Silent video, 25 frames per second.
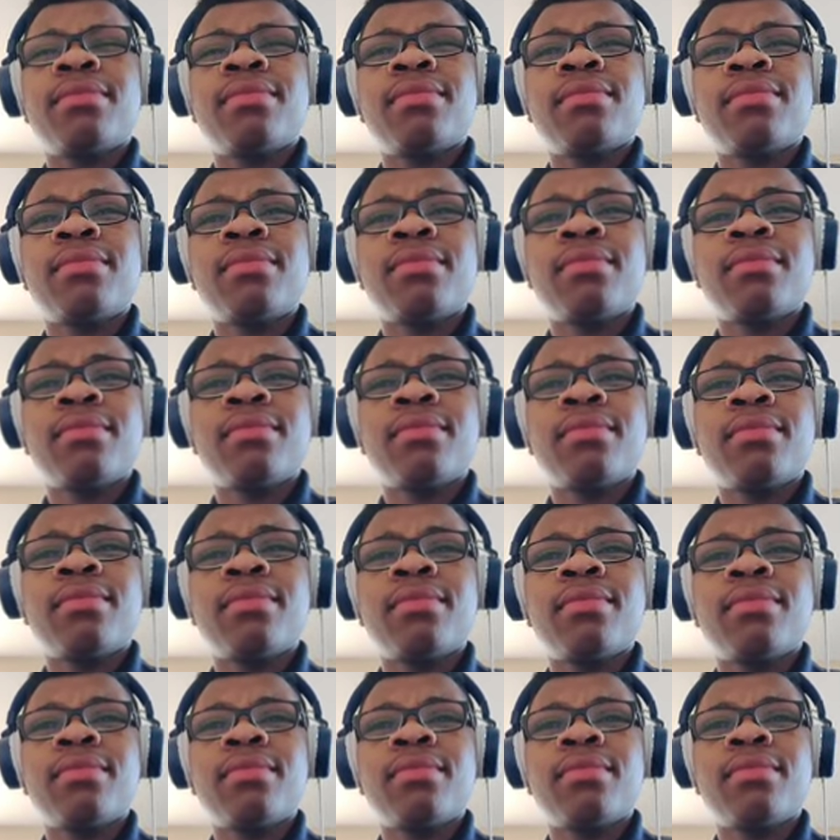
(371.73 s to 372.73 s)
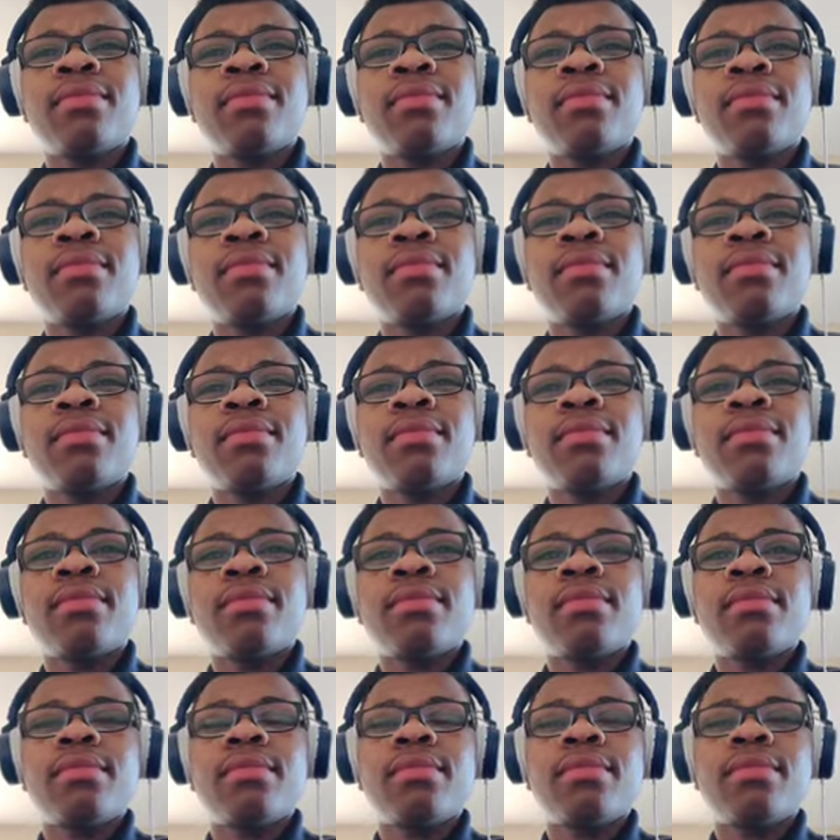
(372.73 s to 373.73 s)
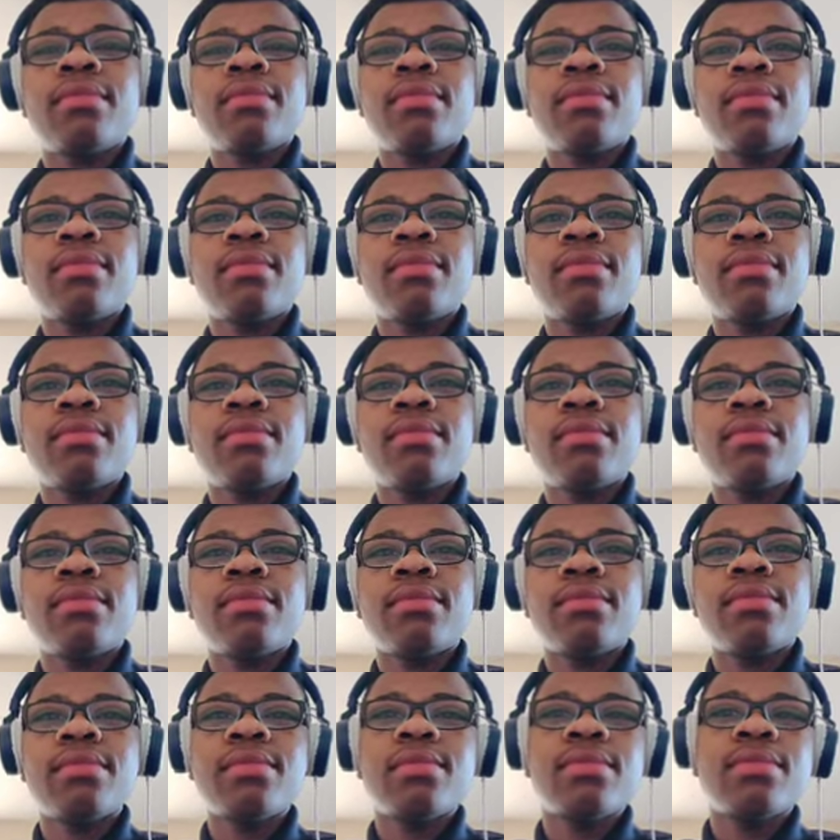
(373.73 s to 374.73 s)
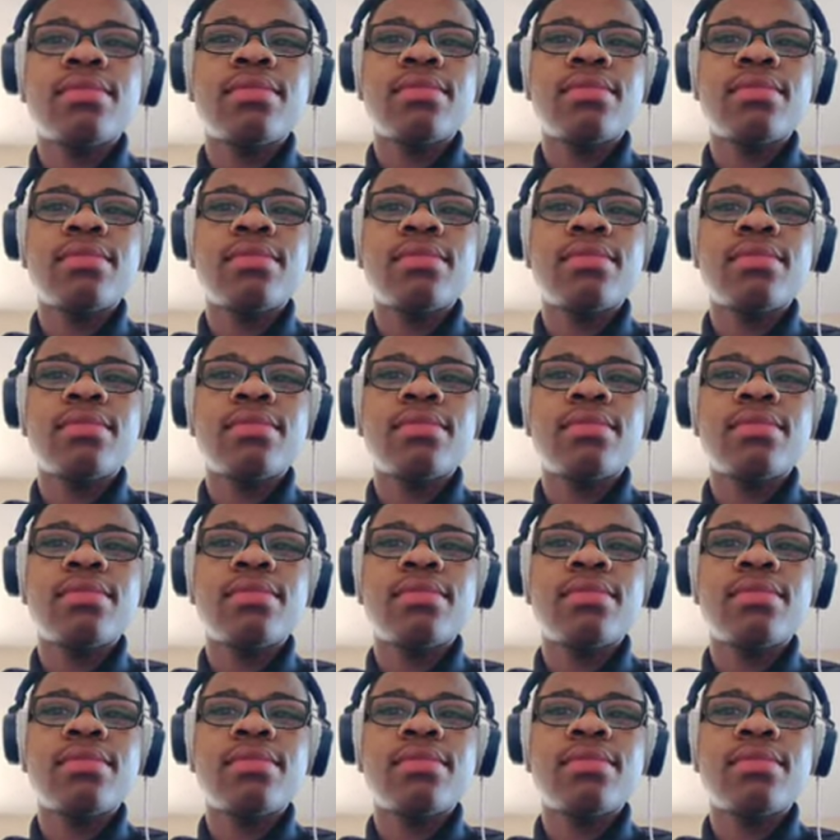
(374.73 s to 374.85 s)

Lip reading: (silent)